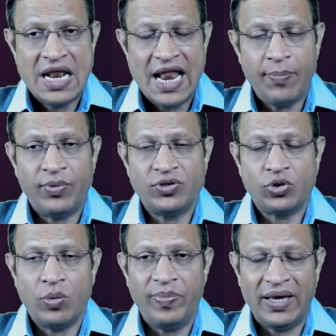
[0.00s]

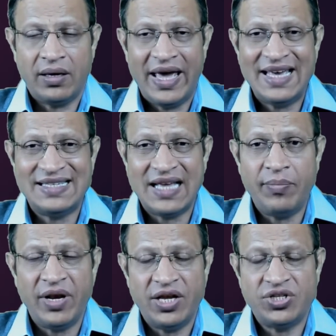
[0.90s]
laparoscopic
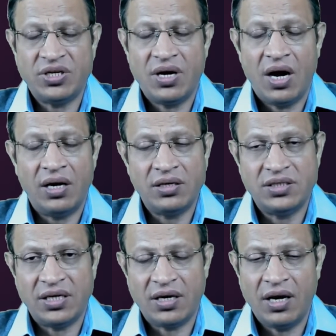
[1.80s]
examination under
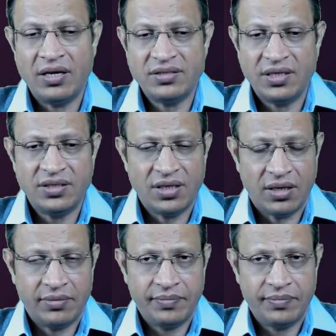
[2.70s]
general anesthesia.